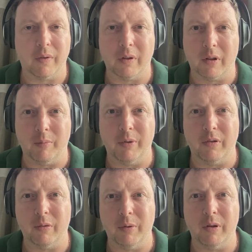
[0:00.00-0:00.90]
of other
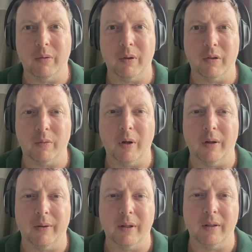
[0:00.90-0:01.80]
companies could be doing as
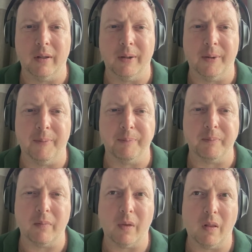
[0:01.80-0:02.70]
well. And
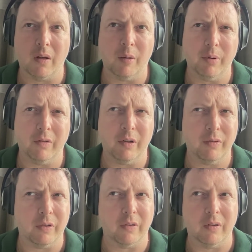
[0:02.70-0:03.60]
the company
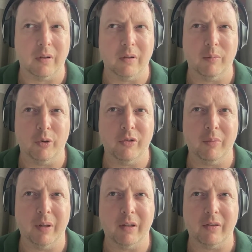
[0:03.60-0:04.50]
itself says it wants
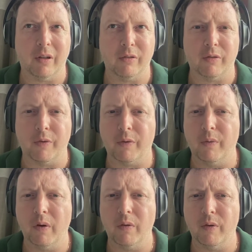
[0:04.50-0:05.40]
to make its houses for
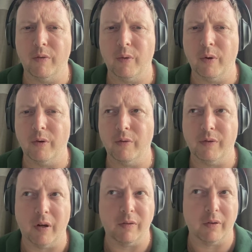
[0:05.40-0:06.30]
300, 400,
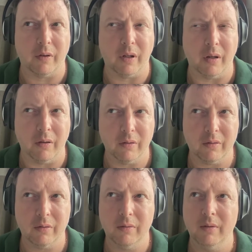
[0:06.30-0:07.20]
500 years,
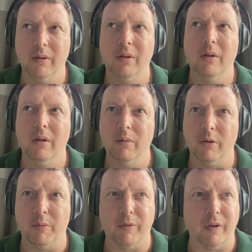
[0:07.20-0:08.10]

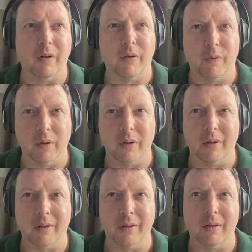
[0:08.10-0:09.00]
which would be very different
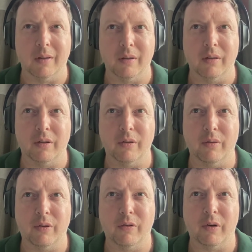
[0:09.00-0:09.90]
than
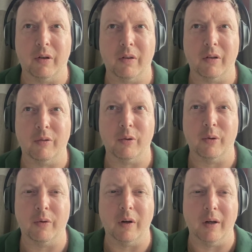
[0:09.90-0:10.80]
constructing things with
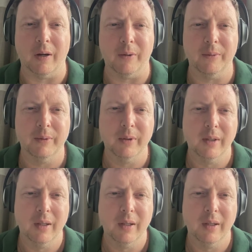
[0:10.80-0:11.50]
concrete now.